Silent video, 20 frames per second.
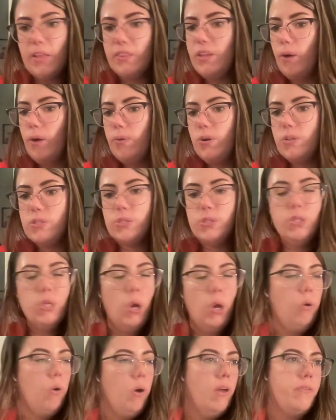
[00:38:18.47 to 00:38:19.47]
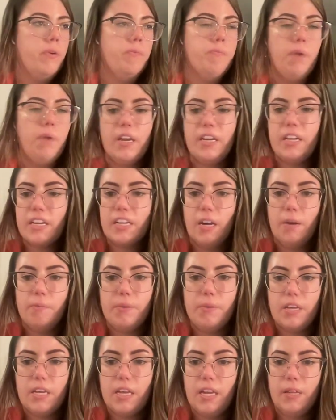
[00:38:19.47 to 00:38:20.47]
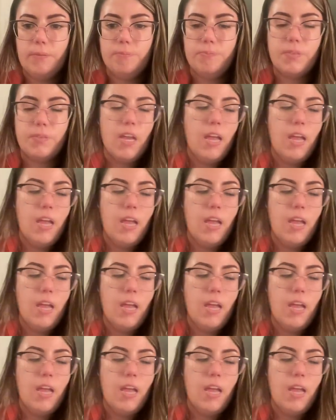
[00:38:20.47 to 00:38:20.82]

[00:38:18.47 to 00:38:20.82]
There was no other money coming in.